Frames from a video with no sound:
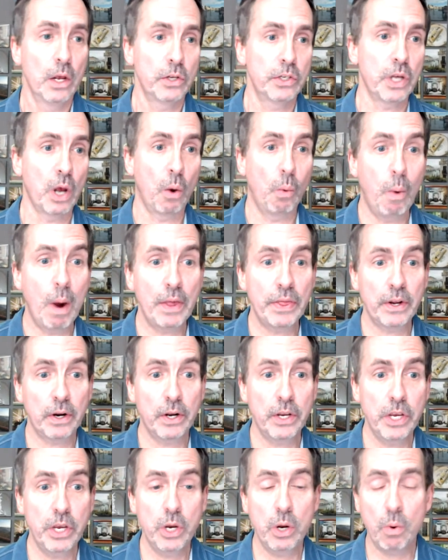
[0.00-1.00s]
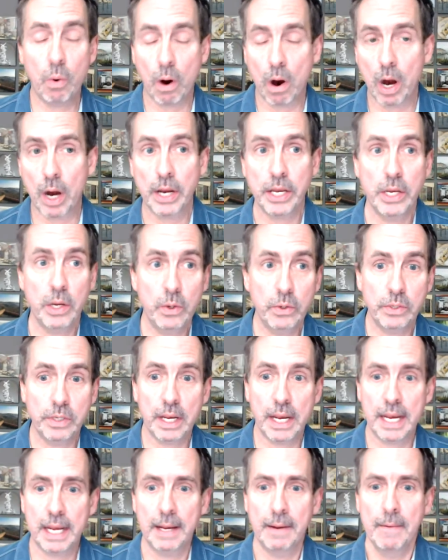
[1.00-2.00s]
So whether you are
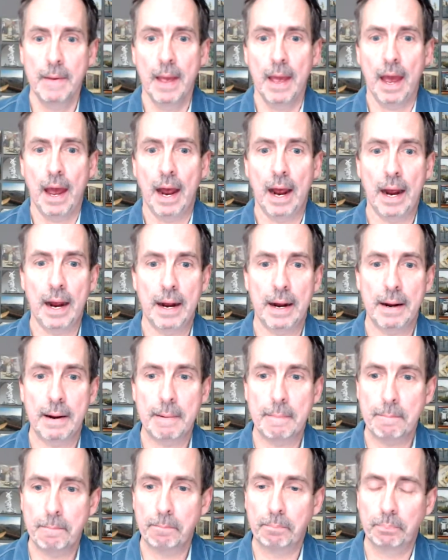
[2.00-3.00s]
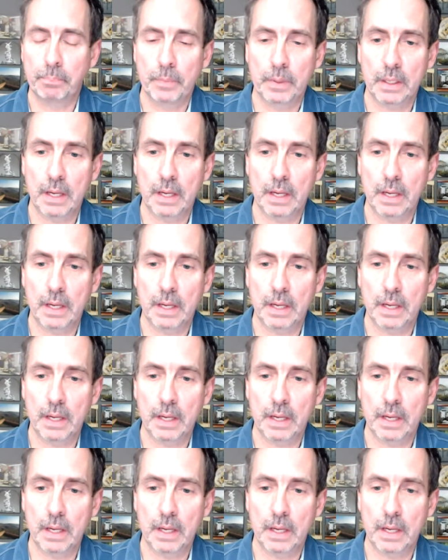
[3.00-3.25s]
using Facebook,